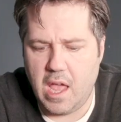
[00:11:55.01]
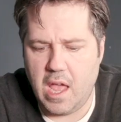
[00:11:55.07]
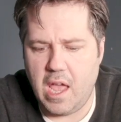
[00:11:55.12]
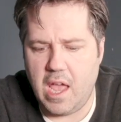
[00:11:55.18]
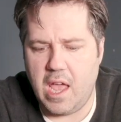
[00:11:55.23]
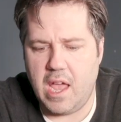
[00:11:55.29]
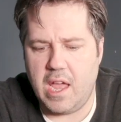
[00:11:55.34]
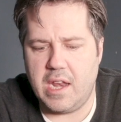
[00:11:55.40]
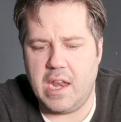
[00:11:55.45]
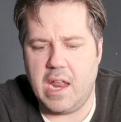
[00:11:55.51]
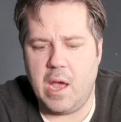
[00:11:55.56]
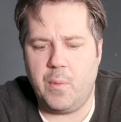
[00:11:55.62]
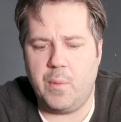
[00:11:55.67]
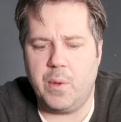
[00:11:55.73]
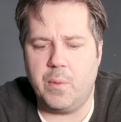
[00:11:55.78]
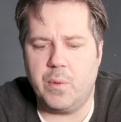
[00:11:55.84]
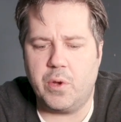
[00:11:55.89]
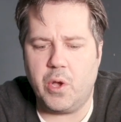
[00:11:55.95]
And
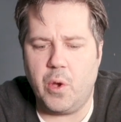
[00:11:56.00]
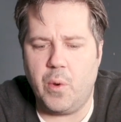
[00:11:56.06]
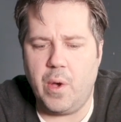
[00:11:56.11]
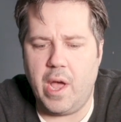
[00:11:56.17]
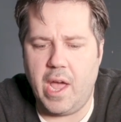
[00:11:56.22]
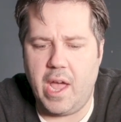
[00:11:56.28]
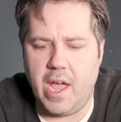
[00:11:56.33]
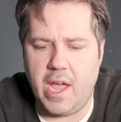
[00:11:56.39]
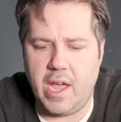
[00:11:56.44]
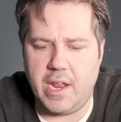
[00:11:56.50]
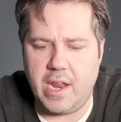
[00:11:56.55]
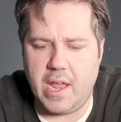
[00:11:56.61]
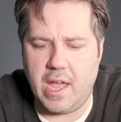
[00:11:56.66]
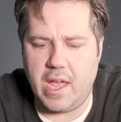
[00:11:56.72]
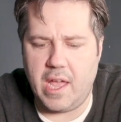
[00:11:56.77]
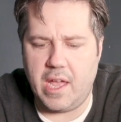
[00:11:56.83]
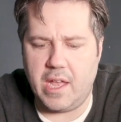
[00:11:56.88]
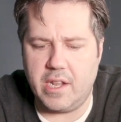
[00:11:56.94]
now we will go ahead
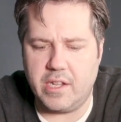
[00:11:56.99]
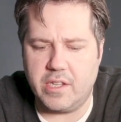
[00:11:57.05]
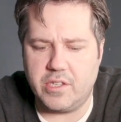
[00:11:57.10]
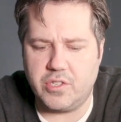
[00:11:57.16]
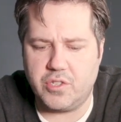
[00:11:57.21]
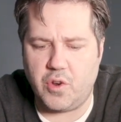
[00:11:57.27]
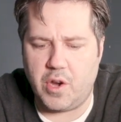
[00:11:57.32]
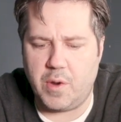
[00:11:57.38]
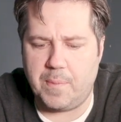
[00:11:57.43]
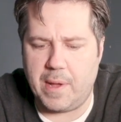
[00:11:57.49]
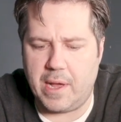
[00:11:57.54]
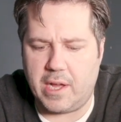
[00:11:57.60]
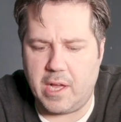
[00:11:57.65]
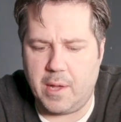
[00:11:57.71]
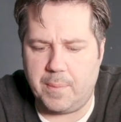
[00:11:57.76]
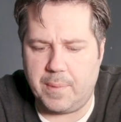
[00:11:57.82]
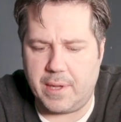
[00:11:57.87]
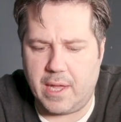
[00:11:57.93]
and start it
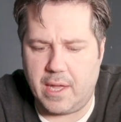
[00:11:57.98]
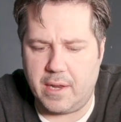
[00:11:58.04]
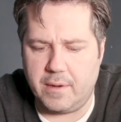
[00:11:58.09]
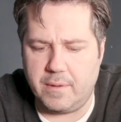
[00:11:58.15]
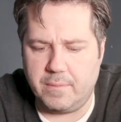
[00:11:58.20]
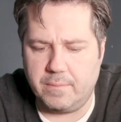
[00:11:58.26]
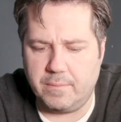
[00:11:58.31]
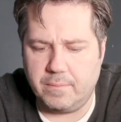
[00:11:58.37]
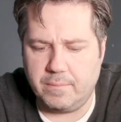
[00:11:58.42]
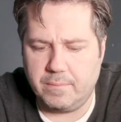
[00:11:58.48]
back up again.